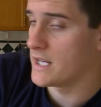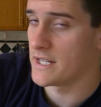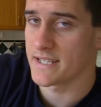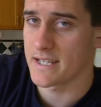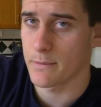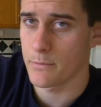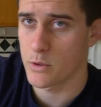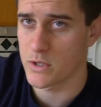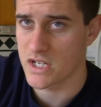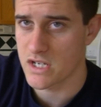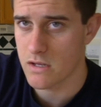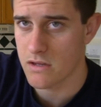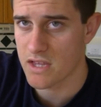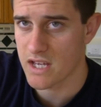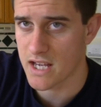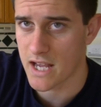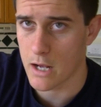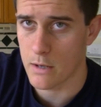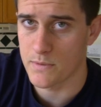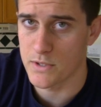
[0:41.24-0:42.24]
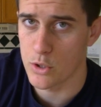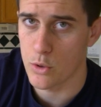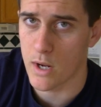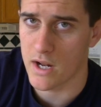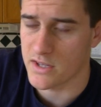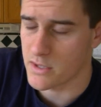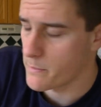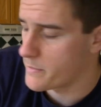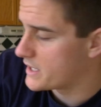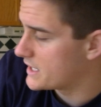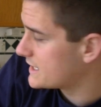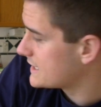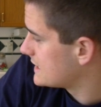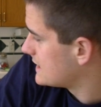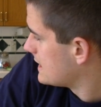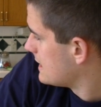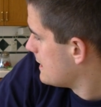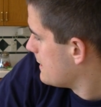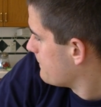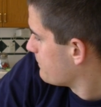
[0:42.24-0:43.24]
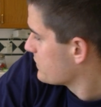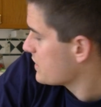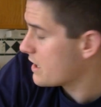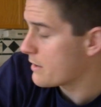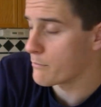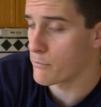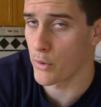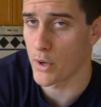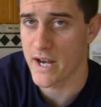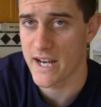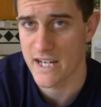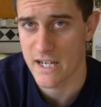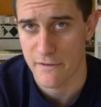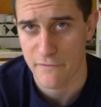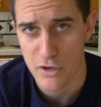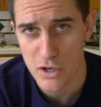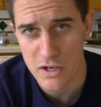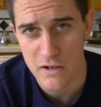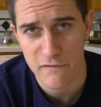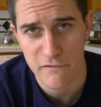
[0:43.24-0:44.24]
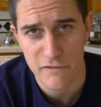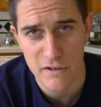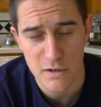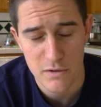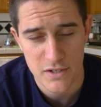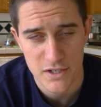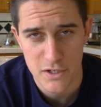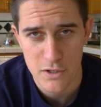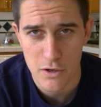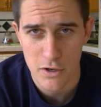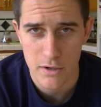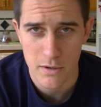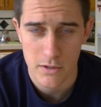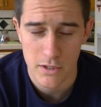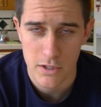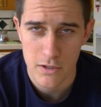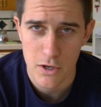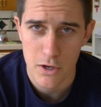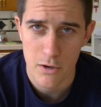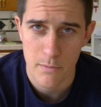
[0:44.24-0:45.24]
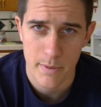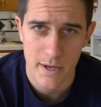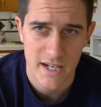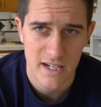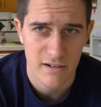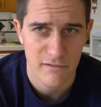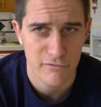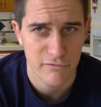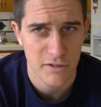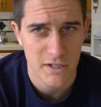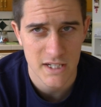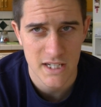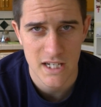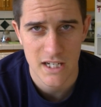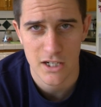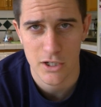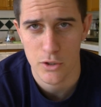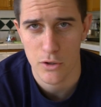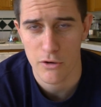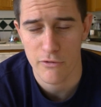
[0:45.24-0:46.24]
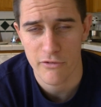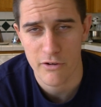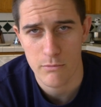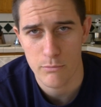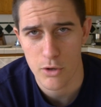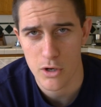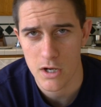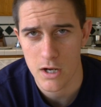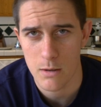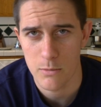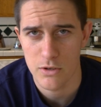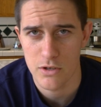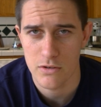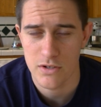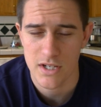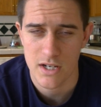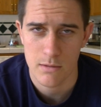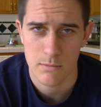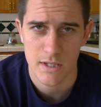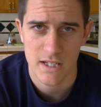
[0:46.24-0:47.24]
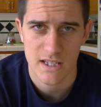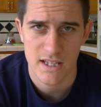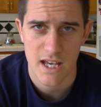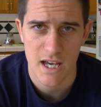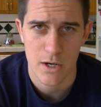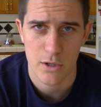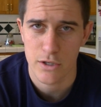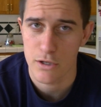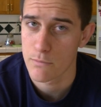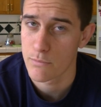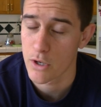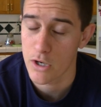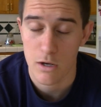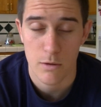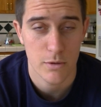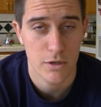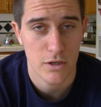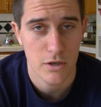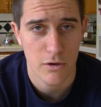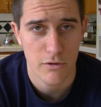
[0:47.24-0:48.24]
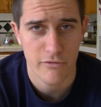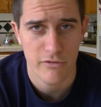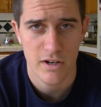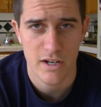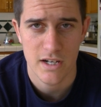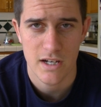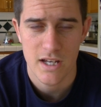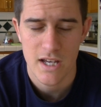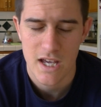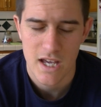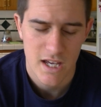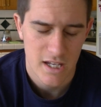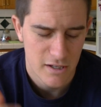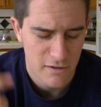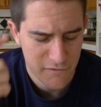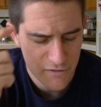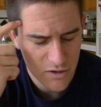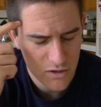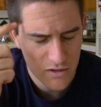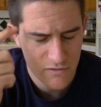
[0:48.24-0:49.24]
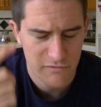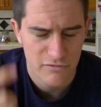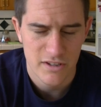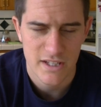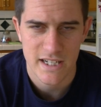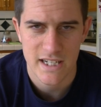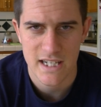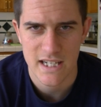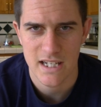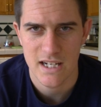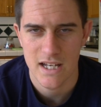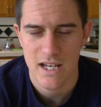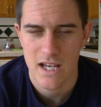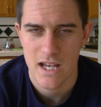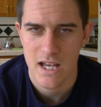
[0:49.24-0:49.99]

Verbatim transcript: Tell me what you think helps you out the best. Brain, if you're confused, you go to bed conflicted, a girlfriend broke up with you, something like that, or you broke up with your girlfriend, you feel conflicted,